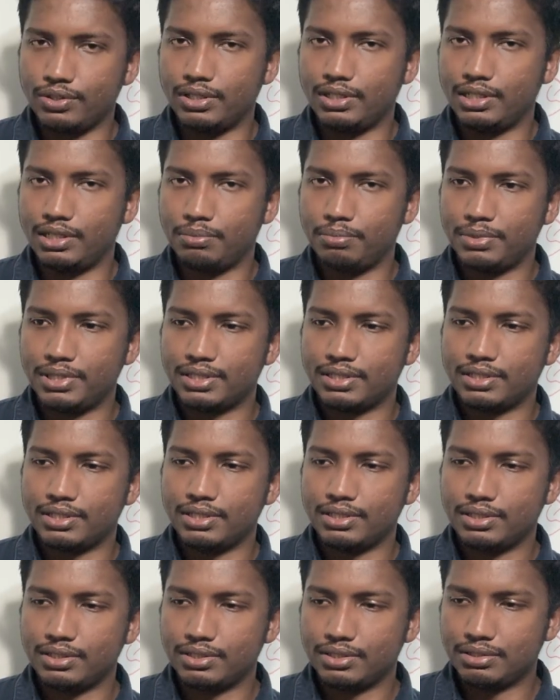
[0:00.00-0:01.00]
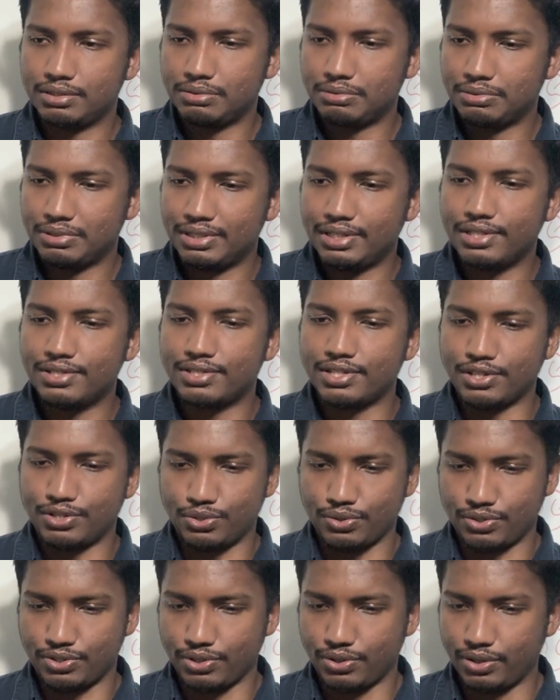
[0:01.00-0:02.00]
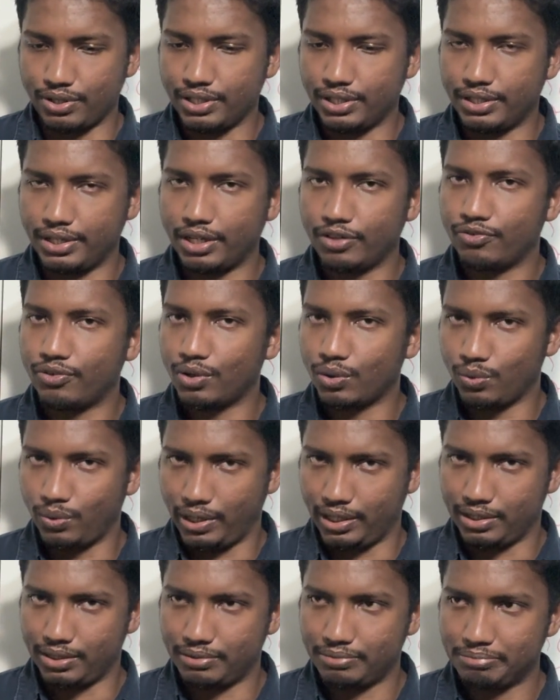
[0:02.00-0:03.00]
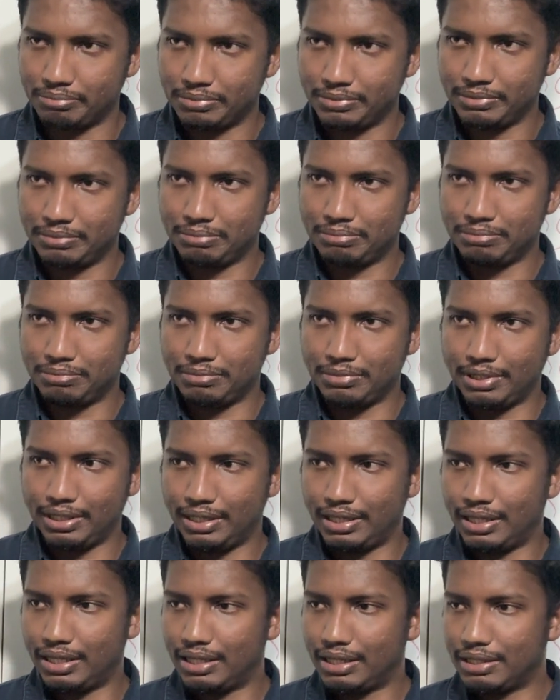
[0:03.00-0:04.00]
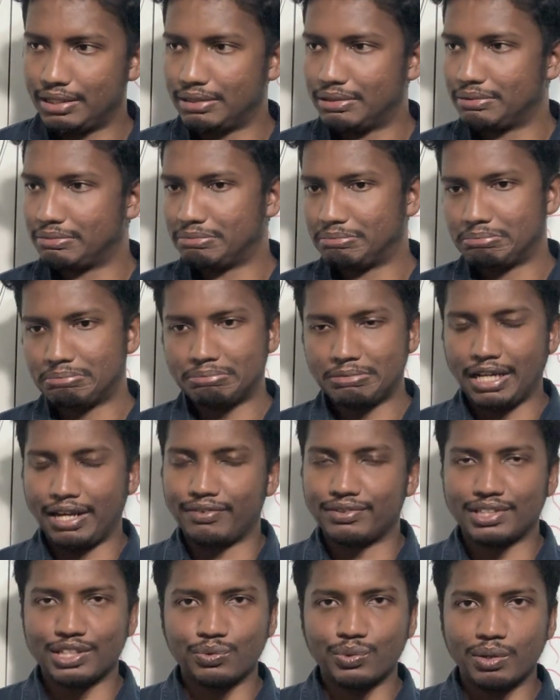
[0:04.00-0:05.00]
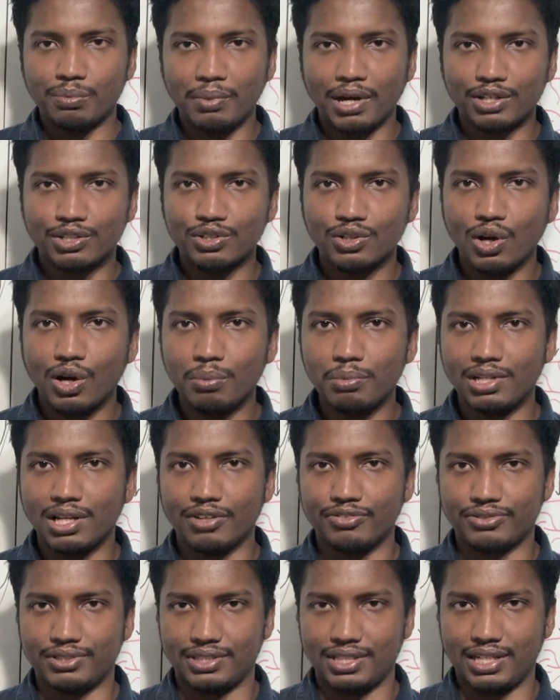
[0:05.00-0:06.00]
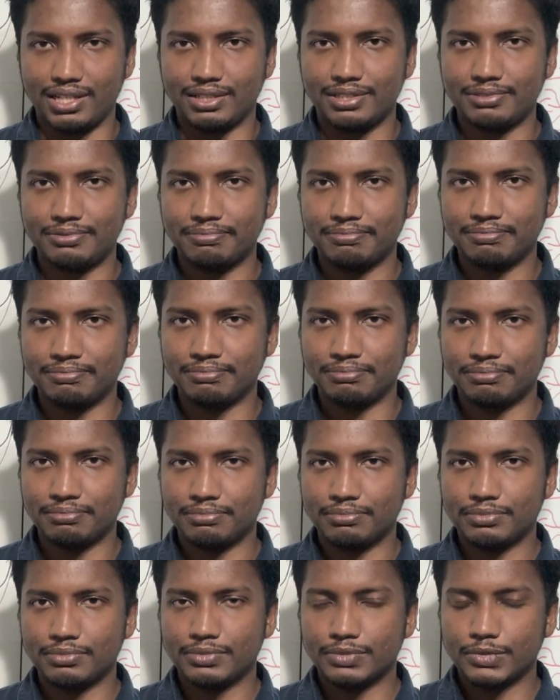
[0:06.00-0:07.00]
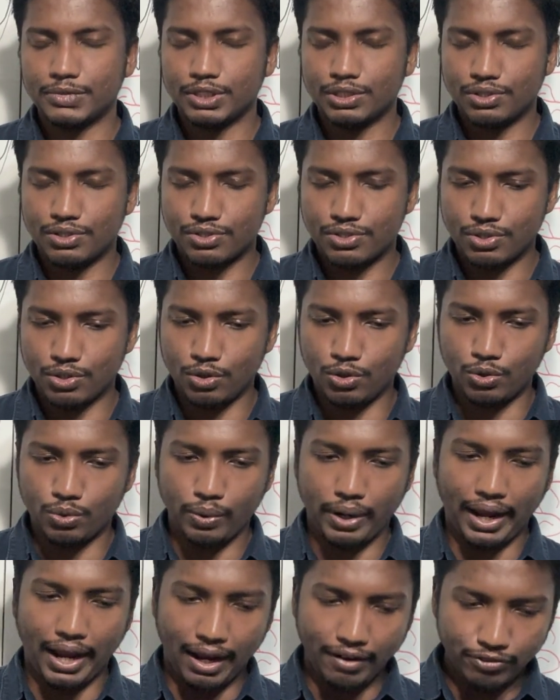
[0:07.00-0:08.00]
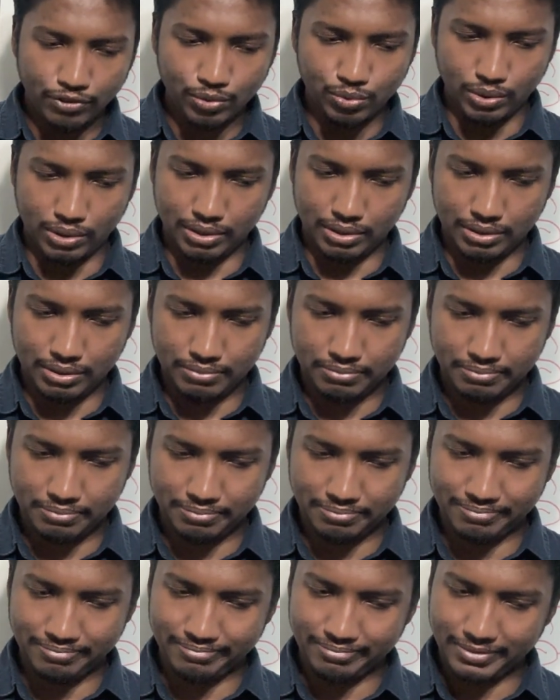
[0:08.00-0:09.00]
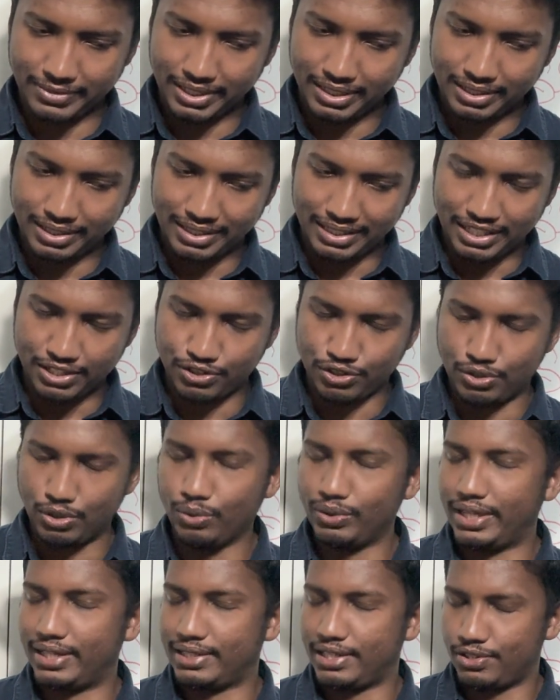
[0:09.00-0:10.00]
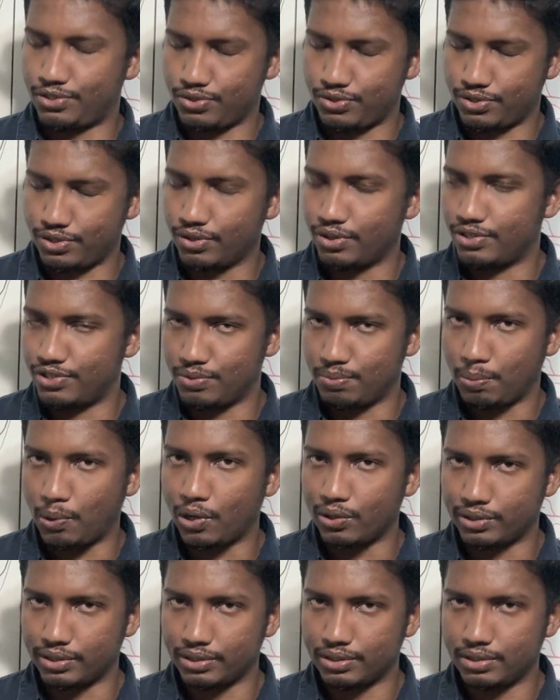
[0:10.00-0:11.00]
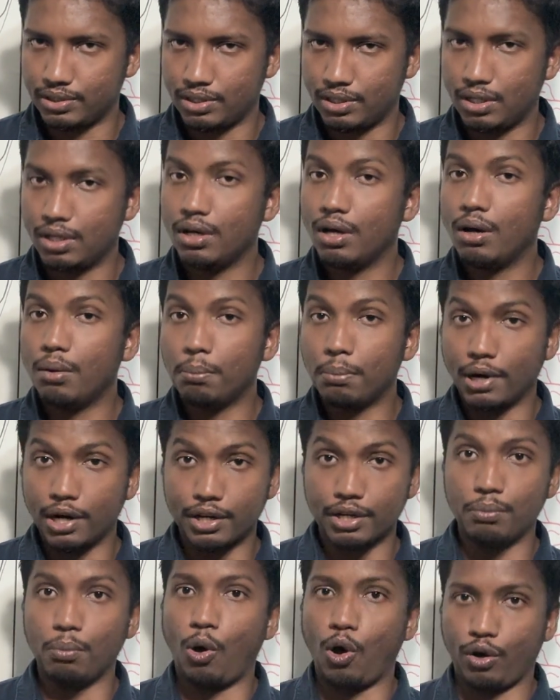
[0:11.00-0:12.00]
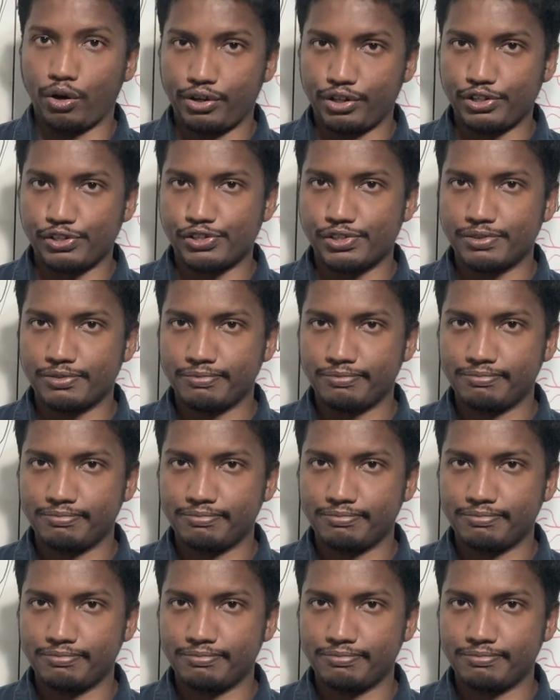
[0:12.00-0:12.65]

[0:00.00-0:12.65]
limit his testosterone intake for a while. And everything went back to normal after that. So everyone needs to know that testosterone is important, but in moderation.